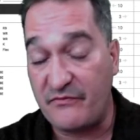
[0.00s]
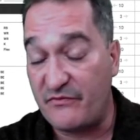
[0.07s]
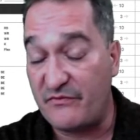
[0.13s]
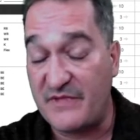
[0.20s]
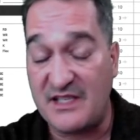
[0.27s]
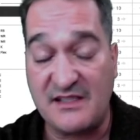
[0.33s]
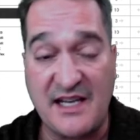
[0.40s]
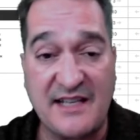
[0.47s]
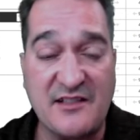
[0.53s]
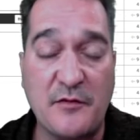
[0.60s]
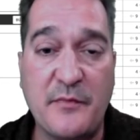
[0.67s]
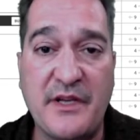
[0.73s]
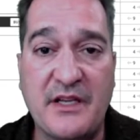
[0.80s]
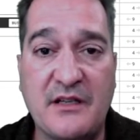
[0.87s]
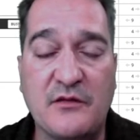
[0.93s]
These guys have
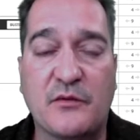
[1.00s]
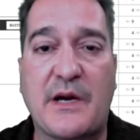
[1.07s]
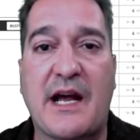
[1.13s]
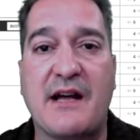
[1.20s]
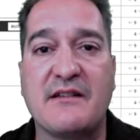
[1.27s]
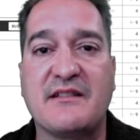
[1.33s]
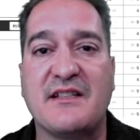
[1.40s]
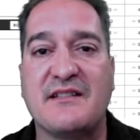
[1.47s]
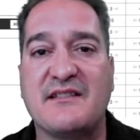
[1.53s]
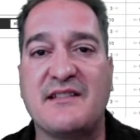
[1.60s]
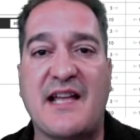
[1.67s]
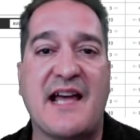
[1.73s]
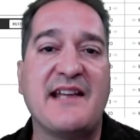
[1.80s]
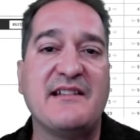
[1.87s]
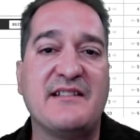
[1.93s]
been around since
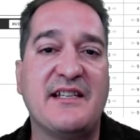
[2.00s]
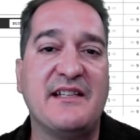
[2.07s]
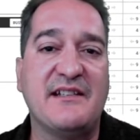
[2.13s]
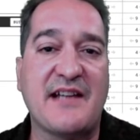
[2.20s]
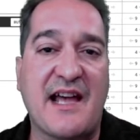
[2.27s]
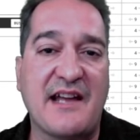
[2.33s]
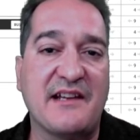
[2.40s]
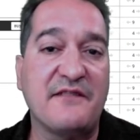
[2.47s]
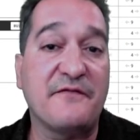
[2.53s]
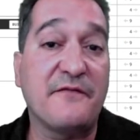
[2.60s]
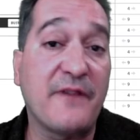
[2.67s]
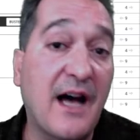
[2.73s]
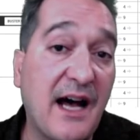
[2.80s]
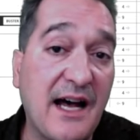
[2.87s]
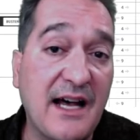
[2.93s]

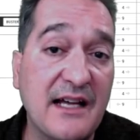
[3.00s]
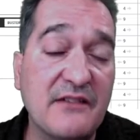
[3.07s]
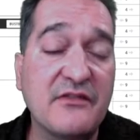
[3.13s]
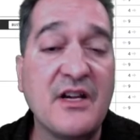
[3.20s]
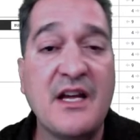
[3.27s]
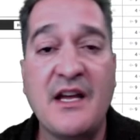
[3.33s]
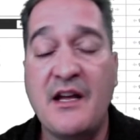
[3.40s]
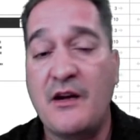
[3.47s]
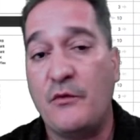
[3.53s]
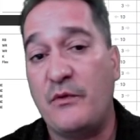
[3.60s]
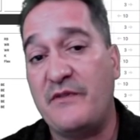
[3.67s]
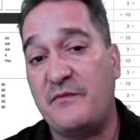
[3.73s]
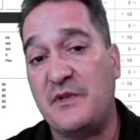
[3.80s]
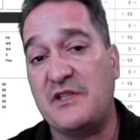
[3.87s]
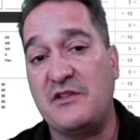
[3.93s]
1995.
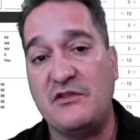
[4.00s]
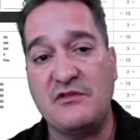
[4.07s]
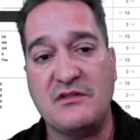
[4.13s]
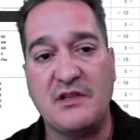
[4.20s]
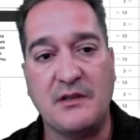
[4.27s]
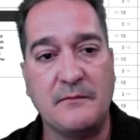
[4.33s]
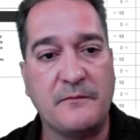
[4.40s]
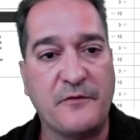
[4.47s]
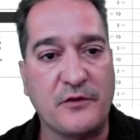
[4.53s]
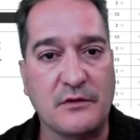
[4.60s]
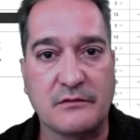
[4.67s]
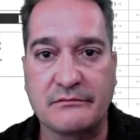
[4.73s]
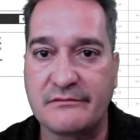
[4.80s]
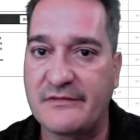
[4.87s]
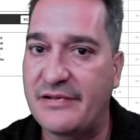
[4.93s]
We've been using them for
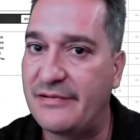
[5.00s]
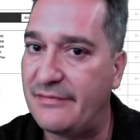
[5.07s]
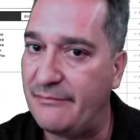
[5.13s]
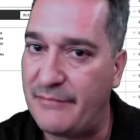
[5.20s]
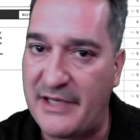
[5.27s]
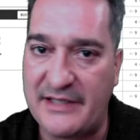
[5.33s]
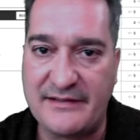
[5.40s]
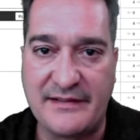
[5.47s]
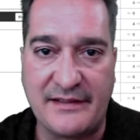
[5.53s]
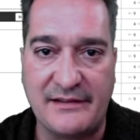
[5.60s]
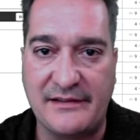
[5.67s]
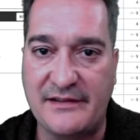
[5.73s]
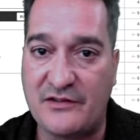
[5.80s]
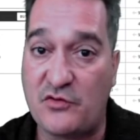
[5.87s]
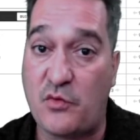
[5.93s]

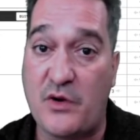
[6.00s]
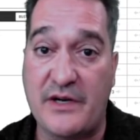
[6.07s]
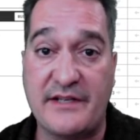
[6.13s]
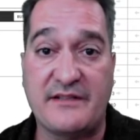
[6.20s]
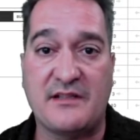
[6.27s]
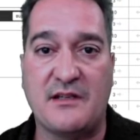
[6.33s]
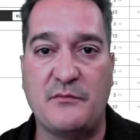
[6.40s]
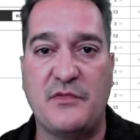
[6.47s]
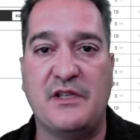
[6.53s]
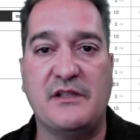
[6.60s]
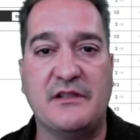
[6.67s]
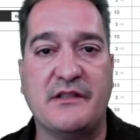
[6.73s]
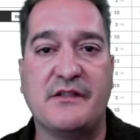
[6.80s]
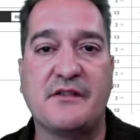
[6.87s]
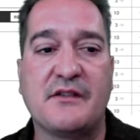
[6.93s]
basically 20-some
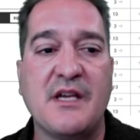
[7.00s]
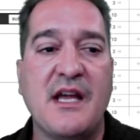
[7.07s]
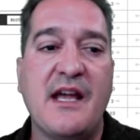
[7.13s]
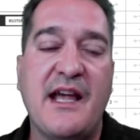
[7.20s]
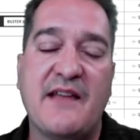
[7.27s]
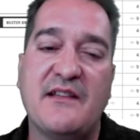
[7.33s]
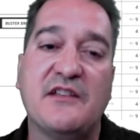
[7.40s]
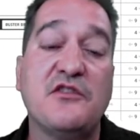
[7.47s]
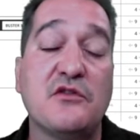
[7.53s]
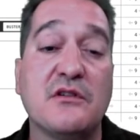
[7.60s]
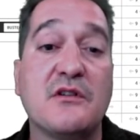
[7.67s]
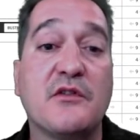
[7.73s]
years, and they do a